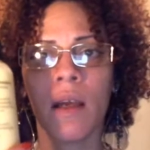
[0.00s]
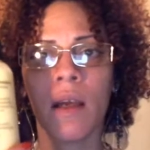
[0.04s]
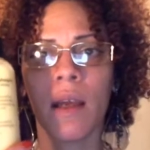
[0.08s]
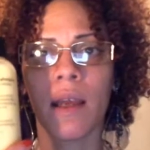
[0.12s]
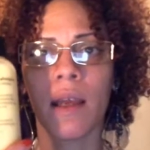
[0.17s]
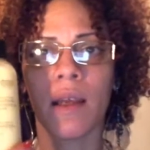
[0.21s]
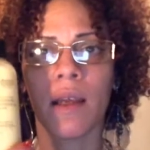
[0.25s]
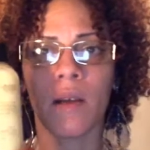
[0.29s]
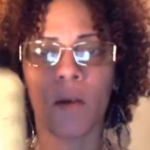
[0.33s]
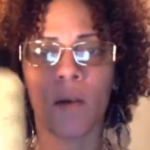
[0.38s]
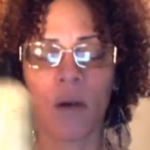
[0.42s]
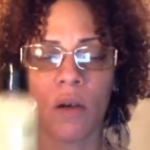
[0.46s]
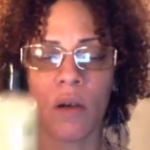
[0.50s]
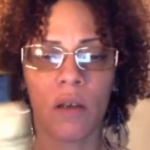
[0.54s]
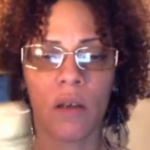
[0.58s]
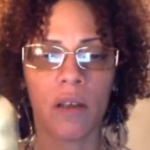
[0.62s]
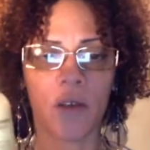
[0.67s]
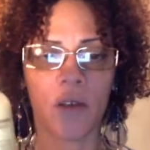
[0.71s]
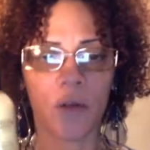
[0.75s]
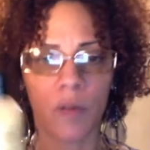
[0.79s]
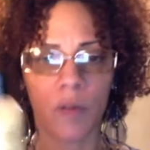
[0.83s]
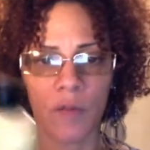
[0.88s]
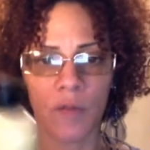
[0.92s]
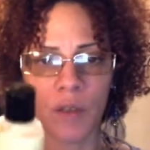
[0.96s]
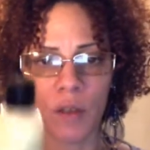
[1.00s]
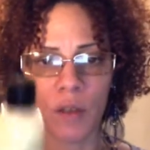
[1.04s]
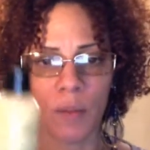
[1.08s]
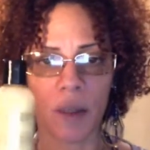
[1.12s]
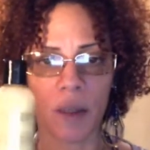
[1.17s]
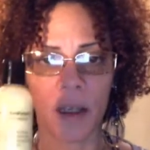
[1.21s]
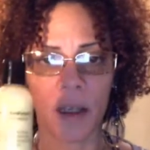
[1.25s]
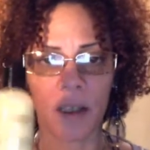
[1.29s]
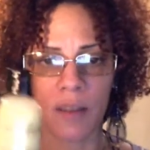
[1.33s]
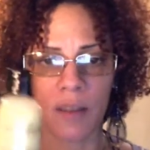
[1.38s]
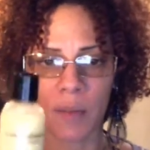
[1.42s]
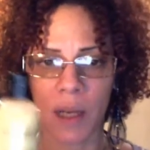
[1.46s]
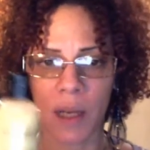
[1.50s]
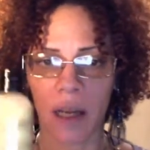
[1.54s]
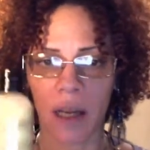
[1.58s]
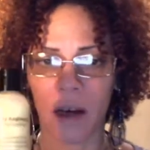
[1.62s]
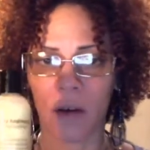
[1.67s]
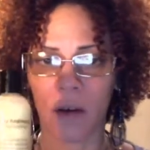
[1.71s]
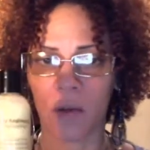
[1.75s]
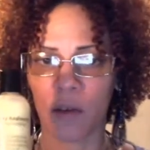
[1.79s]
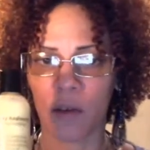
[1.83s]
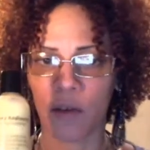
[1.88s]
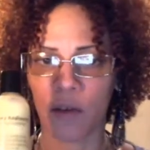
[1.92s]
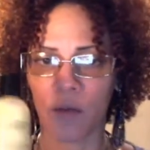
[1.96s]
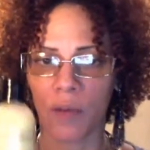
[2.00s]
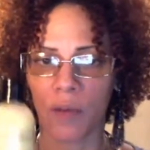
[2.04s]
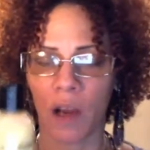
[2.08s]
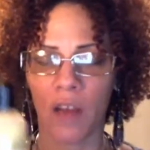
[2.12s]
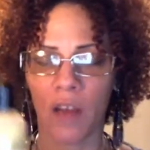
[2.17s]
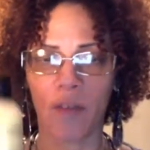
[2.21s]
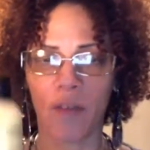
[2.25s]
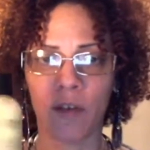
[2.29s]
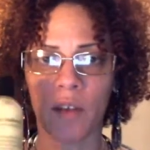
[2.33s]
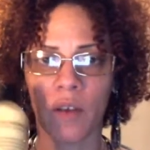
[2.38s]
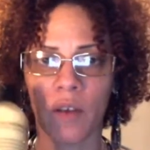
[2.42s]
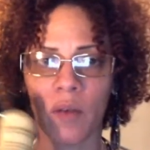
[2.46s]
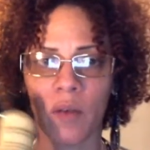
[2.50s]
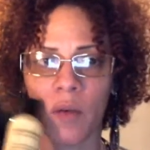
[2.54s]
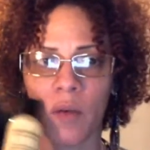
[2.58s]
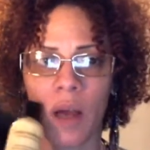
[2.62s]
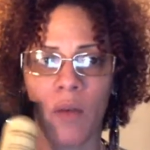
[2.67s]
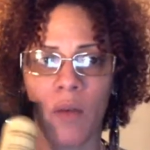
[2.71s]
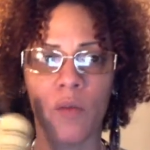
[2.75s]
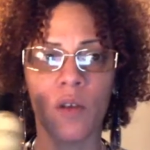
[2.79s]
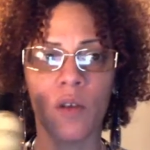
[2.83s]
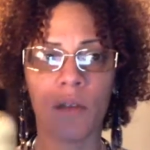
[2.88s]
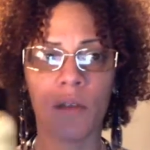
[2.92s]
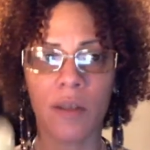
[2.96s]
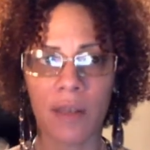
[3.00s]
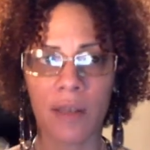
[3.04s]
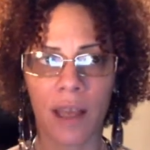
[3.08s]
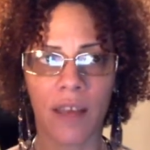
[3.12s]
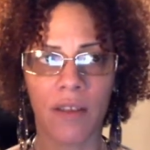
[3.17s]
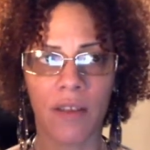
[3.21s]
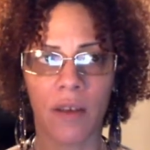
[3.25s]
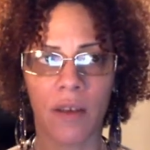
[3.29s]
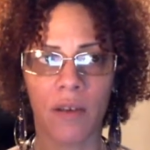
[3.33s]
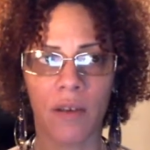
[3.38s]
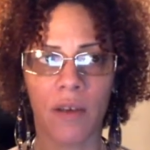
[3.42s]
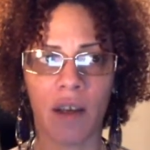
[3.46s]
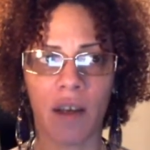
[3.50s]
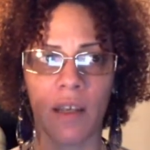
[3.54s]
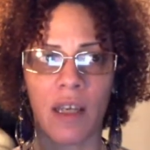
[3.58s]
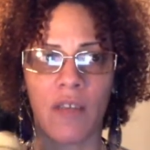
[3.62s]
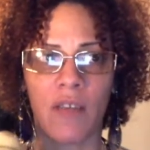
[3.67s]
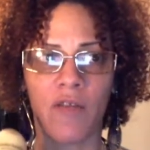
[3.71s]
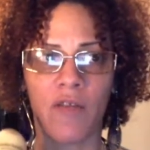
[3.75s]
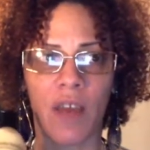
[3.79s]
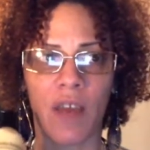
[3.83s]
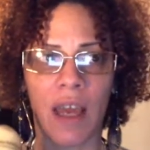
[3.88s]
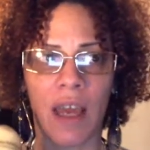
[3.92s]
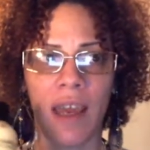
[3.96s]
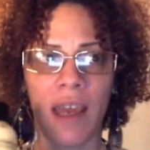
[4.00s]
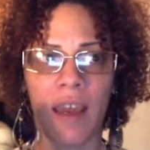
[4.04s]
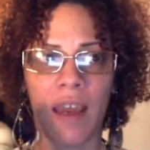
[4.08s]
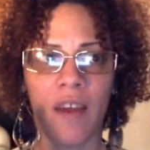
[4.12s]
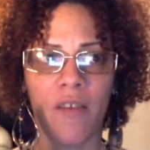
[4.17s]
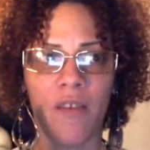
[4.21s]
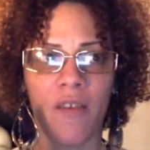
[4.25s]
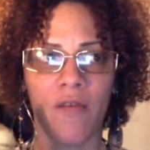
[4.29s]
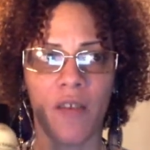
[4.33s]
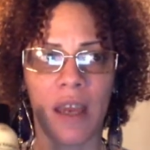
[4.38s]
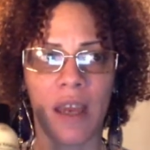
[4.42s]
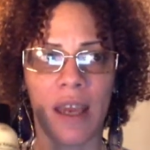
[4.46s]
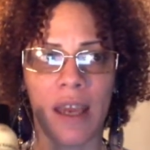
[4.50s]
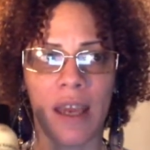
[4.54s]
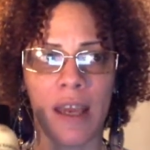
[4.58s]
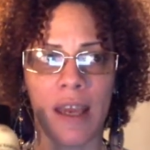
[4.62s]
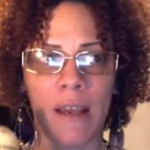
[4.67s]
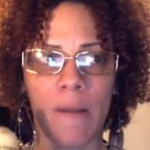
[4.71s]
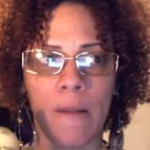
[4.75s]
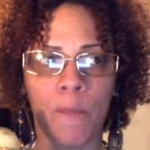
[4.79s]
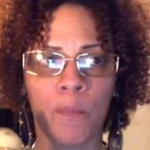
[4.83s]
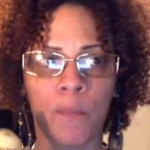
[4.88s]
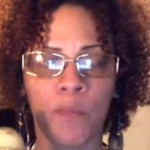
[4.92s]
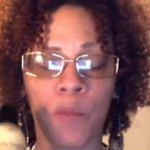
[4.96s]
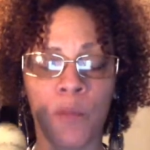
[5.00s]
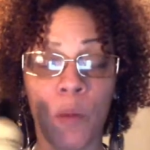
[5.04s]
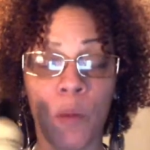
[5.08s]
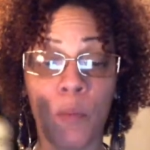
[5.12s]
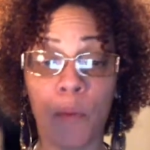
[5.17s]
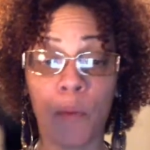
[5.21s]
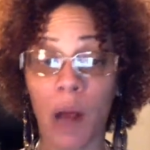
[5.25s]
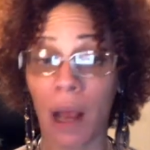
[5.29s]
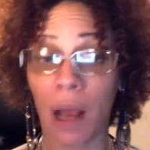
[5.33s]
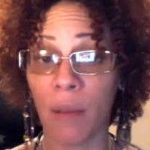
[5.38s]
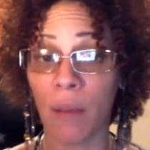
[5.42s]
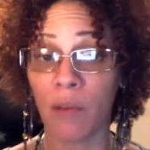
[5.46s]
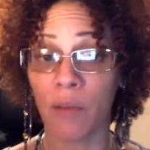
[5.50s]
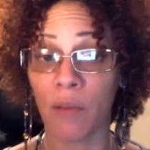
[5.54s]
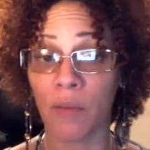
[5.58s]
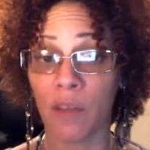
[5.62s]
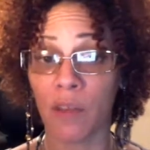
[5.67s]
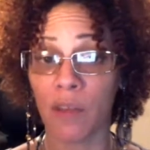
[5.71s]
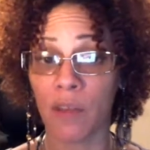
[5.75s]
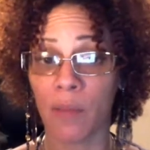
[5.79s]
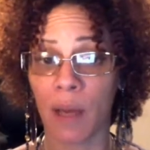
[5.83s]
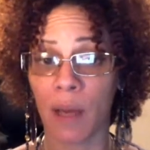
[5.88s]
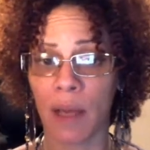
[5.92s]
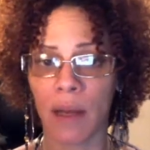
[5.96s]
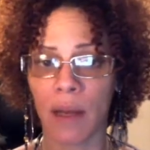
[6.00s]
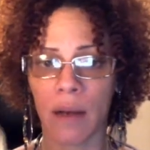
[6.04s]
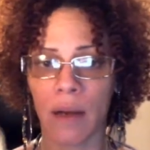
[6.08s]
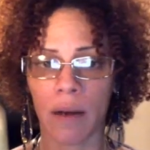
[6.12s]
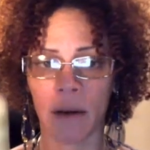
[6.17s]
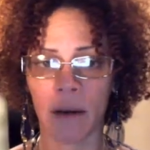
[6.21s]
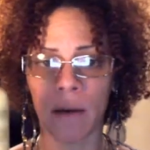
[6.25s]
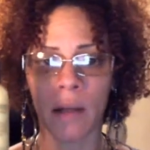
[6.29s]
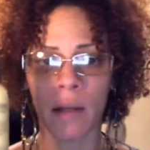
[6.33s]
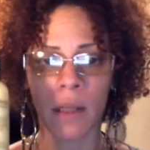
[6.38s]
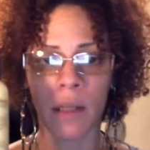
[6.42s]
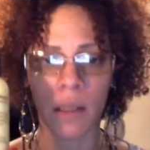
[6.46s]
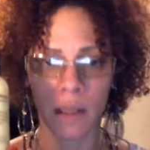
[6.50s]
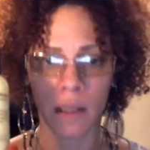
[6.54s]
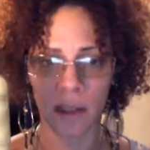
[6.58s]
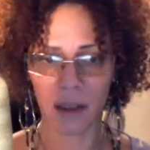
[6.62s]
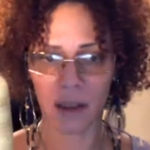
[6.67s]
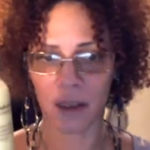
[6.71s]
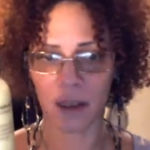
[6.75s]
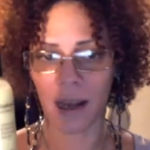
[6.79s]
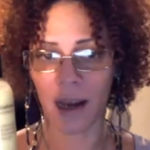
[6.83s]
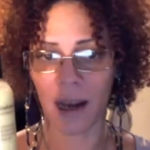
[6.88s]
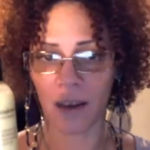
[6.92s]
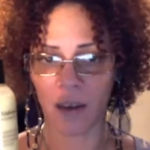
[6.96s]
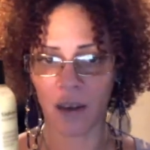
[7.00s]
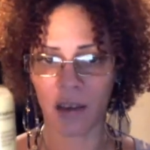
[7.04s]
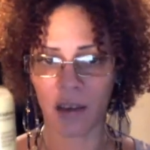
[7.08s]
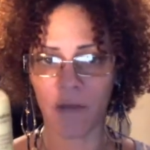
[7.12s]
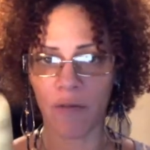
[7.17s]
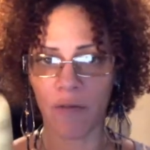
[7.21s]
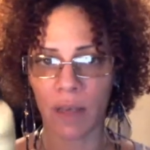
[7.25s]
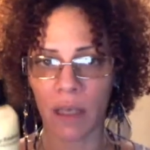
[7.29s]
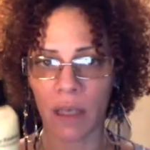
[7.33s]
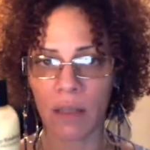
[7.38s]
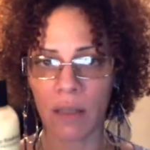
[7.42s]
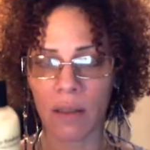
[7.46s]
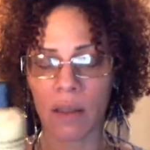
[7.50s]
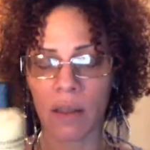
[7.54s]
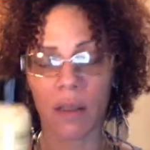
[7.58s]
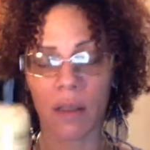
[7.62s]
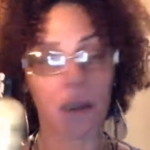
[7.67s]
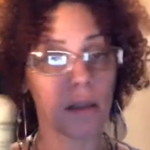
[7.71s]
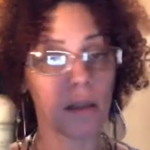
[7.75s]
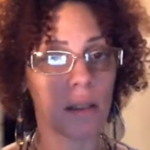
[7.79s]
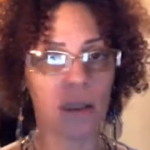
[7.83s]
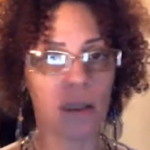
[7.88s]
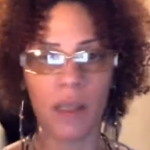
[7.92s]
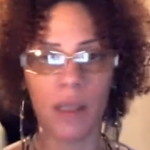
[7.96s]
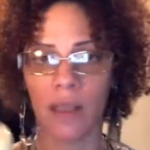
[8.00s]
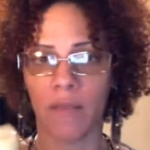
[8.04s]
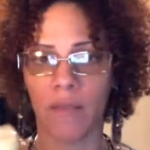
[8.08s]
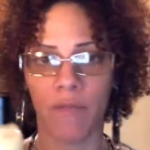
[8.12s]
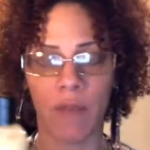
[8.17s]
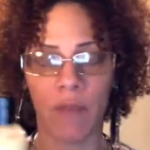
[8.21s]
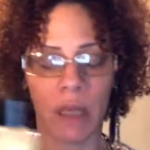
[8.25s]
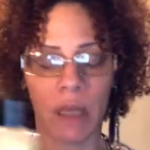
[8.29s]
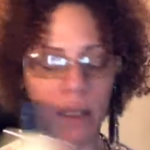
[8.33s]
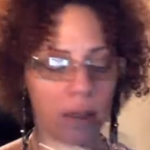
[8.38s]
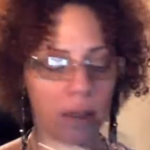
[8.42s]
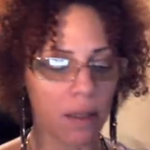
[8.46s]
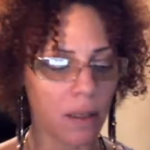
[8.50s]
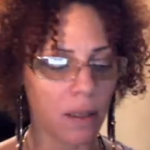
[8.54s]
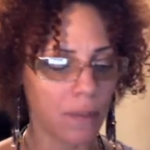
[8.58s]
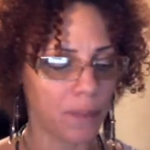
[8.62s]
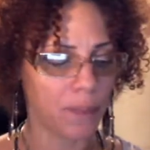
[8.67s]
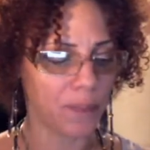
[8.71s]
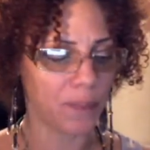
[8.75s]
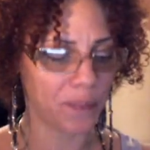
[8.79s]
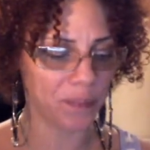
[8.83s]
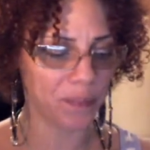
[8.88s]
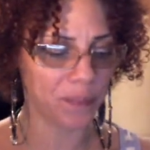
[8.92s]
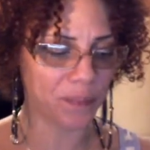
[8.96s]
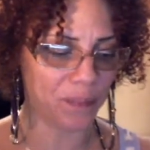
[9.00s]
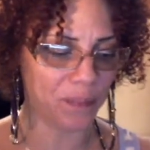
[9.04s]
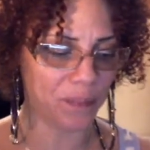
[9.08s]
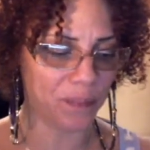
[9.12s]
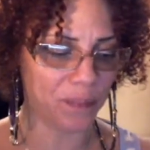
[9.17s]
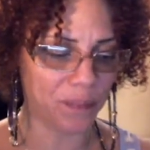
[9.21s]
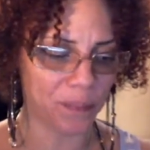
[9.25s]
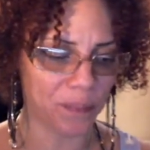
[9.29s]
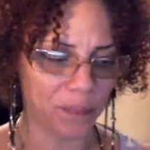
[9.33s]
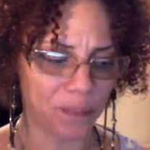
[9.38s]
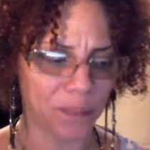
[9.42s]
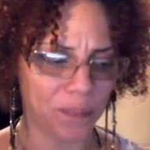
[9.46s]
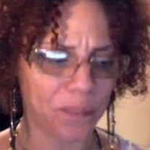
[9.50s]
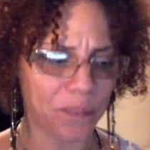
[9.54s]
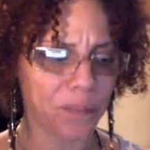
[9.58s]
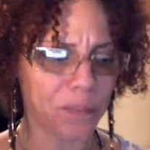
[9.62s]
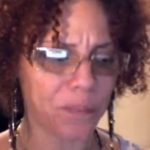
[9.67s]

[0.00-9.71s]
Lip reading: an honest review because my hair was rough. So I will say though that if I have a problem with my hair, this is not going to fix it because it didn't fix it.